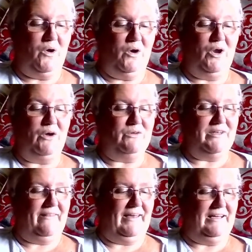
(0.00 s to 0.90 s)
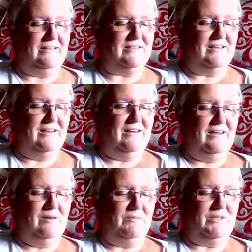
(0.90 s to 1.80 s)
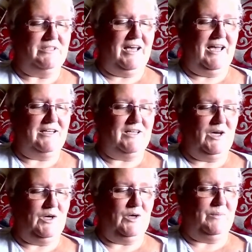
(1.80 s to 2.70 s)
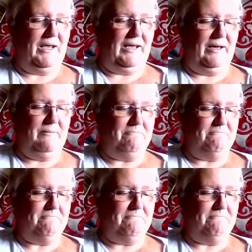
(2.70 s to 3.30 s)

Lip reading: loads of things. I'm going to head home here